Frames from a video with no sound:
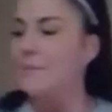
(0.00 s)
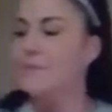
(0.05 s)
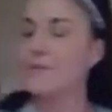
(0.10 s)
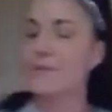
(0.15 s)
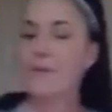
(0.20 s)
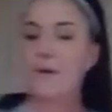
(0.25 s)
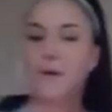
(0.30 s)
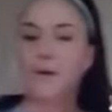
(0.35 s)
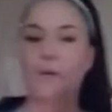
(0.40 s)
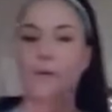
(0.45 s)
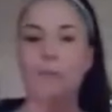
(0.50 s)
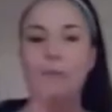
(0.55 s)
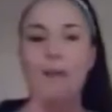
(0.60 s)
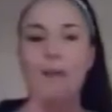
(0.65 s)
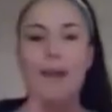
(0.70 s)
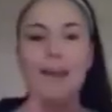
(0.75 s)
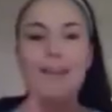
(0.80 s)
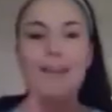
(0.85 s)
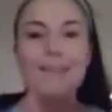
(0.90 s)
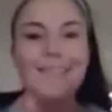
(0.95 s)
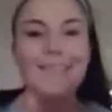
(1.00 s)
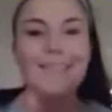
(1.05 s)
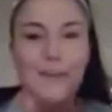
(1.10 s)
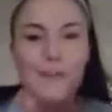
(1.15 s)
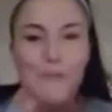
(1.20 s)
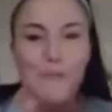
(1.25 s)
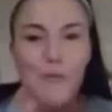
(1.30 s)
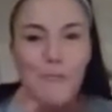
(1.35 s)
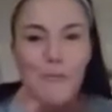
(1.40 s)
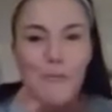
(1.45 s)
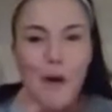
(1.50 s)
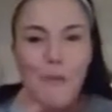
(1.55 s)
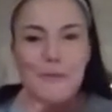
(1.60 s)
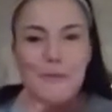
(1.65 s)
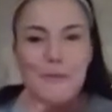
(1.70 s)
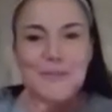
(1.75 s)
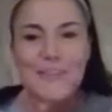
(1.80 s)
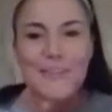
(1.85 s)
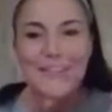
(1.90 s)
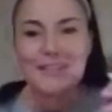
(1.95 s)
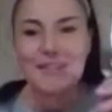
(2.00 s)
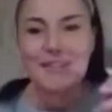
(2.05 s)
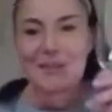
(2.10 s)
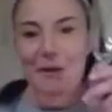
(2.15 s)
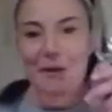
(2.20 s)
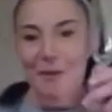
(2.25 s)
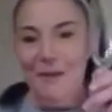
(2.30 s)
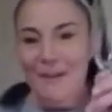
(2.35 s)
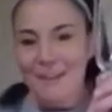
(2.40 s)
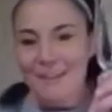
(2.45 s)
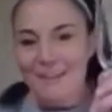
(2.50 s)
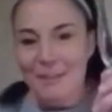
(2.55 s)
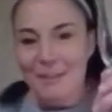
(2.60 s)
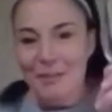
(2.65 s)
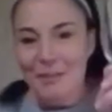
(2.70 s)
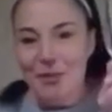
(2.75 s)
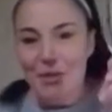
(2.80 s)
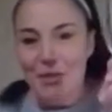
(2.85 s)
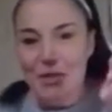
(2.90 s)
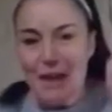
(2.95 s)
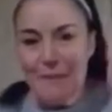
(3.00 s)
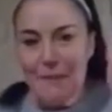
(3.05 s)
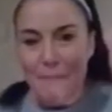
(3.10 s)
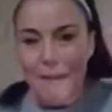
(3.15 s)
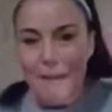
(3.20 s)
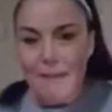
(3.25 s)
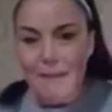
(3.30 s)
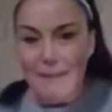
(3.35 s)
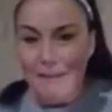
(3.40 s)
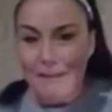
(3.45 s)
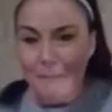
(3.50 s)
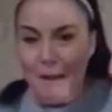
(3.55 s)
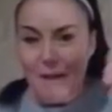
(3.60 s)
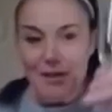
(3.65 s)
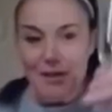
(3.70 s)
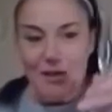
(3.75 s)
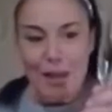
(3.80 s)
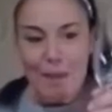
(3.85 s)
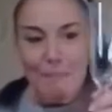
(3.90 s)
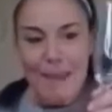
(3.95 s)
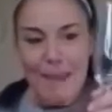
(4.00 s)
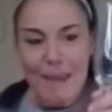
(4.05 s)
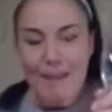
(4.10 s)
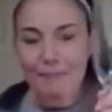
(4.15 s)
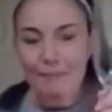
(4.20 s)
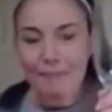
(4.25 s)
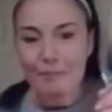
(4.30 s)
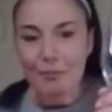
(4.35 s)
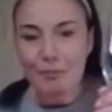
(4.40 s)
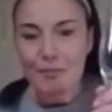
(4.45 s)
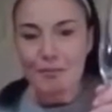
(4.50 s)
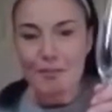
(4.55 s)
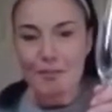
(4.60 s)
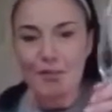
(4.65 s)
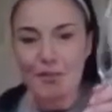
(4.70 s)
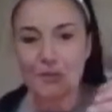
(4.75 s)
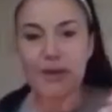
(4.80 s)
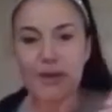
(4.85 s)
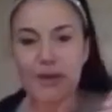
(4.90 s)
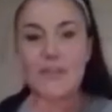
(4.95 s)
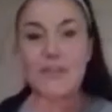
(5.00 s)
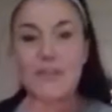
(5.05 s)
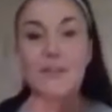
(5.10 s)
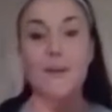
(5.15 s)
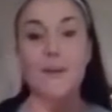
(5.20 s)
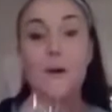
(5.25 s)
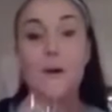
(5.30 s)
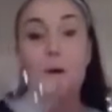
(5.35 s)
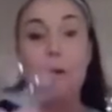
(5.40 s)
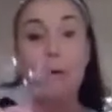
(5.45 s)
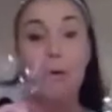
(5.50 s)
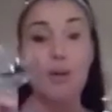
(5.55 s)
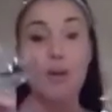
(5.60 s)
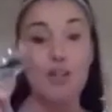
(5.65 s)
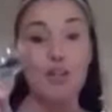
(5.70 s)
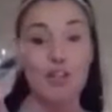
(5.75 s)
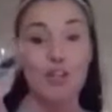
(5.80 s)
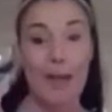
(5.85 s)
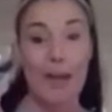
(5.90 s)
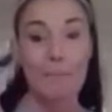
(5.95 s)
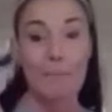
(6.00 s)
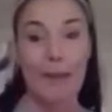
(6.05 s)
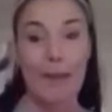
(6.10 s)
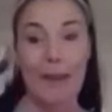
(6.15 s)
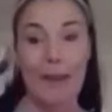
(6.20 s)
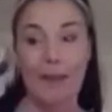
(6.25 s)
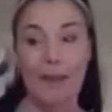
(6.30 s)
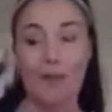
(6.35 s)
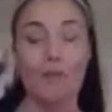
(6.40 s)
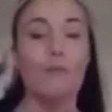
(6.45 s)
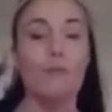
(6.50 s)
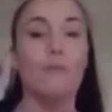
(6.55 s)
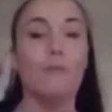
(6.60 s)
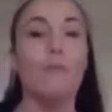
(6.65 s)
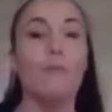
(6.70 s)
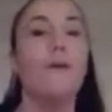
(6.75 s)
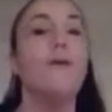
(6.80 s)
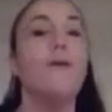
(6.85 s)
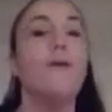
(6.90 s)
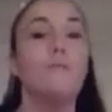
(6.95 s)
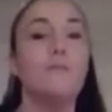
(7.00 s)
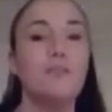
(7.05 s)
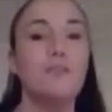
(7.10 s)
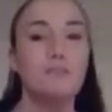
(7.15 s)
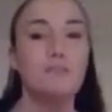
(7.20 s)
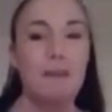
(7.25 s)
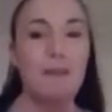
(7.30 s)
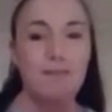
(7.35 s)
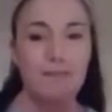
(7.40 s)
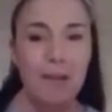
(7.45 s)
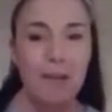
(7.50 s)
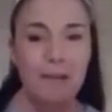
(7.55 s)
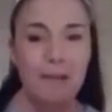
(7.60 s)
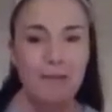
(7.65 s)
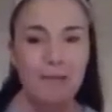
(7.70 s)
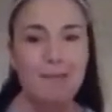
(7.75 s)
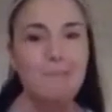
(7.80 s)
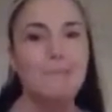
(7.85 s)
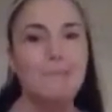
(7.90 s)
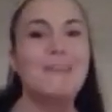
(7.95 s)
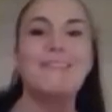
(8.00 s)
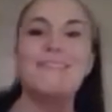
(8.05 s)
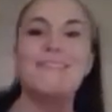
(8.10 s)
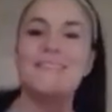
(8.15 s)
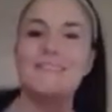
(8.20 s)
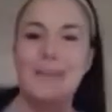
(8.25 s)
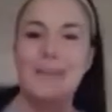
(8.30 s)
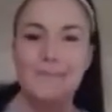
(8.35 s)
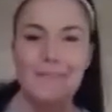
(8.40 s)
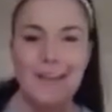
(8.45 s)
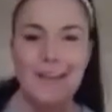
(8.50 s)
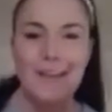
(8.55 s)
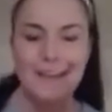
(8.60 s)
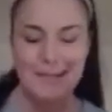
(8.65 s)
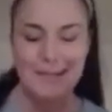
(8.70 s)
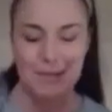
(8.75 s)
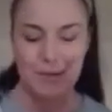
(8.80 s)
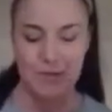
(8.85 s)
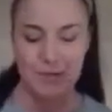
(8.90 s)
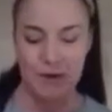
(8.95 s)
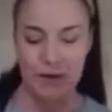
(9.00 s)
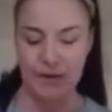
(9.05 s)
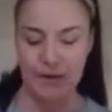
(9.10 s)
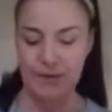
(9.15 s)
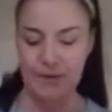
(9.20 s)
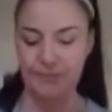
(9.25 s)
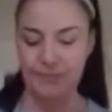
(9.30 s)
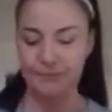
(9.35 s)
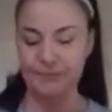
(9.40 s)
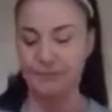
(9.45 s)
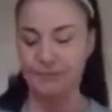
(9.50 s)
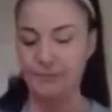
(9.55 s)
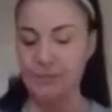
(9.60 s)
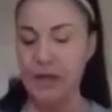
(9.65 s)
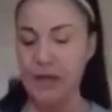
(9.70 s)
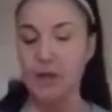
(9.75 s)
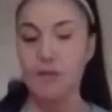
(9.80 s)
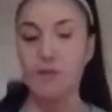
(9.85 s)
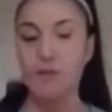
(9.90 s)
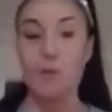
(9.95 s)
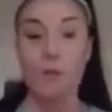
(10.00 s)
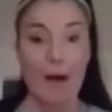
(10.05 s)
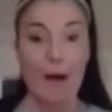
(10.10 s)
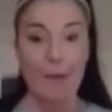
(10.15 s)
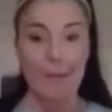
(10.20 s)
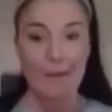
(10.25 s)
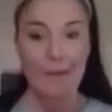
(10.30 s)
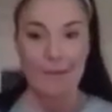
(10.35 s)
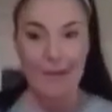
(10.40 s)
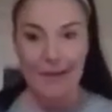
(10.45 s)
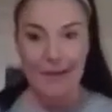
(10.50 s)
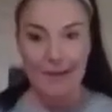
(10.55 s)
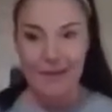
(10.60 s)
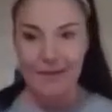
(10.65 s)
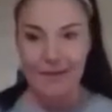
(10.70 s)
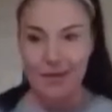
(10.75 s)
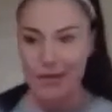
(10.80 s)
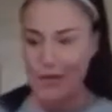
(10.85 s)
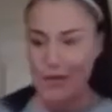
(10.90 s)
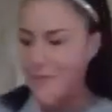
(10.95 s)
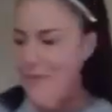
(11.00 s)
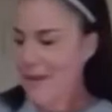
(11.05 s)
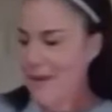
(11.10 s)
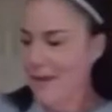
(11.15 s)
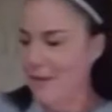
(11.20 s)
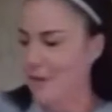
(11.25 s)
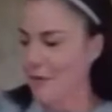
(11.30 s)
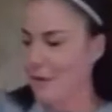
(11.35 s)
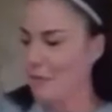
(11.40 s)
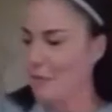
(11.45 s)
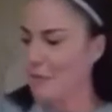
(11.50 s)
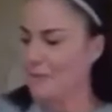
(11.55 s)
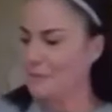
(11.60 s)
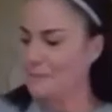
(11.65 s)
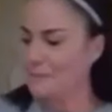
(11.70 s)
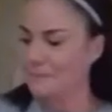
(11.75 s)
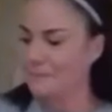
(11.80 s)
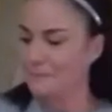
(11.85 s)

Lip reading: So anything that you put bubbles in. So a little champagne flute situation, or a champagne coupe, which is my favorite because I love the 1920s. So I'm going to make it in a champagne coupe.